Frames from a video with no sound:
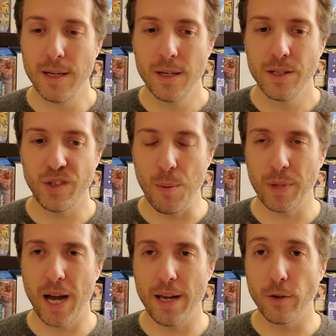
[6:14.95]
some
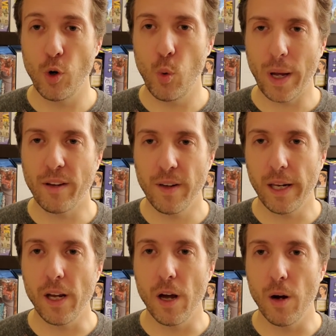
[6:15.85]
kind of quick
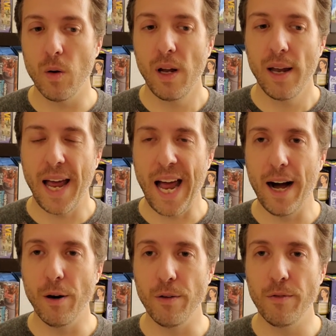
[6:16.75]
video
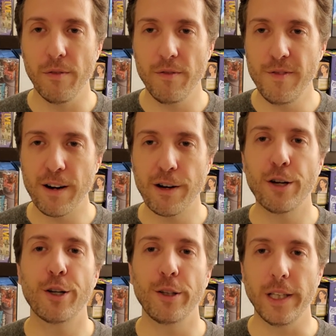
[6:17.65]
out very
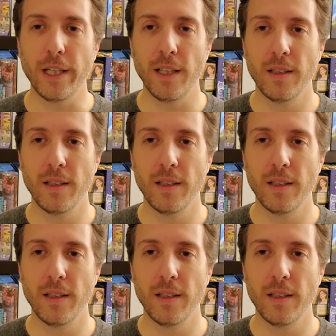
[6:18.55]
early,